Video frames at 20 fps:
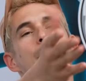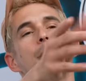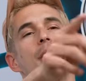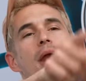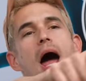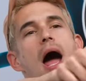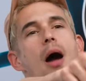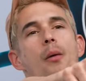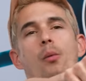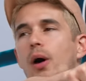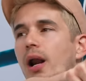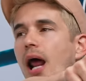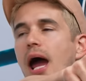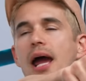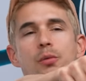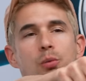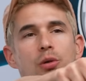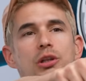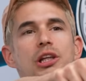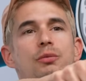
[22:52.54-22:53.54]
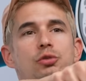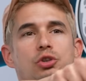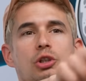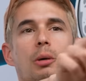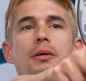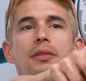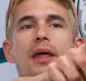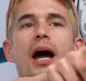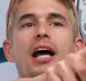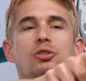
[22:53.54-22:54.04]
but uh, when I would live with
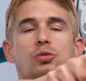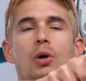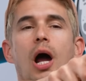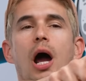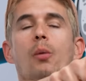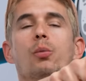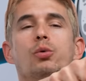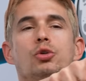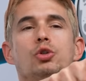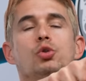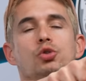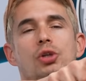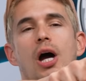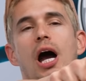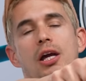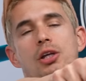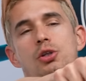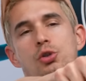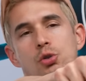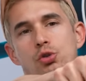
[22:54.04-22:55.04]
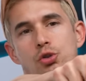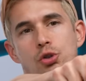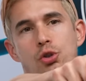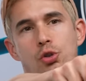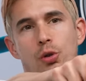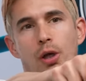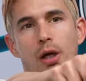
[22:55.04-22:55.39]
someone, that's what I would use. I used Yeah. to do